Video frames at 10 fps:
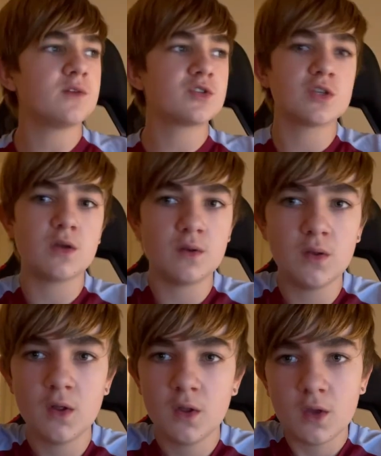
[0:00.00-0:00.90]
So
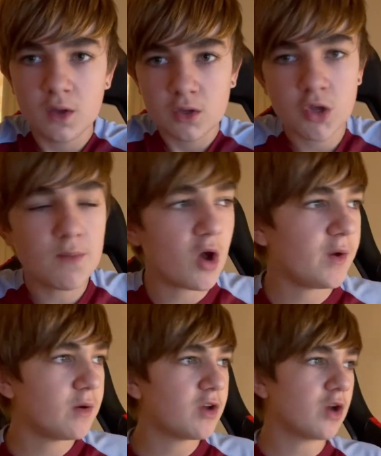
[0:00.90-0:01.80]
come on, El
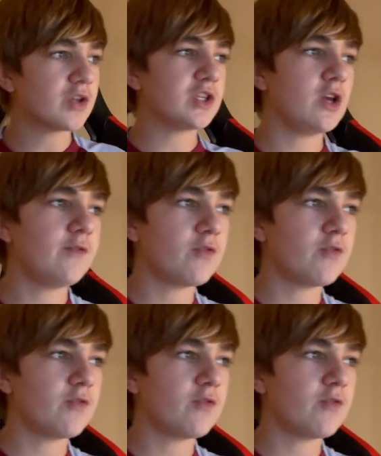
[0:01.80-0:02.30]
Ghazi over